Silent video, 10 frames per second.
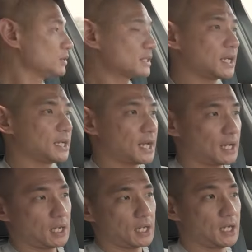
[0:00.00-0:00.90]
say that
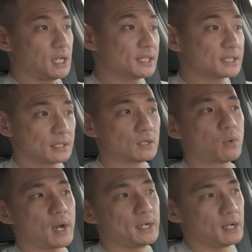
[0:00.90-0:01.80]
it is still
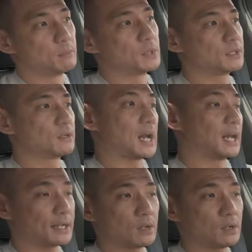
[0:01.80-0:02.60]
quite nimble. You know, I like the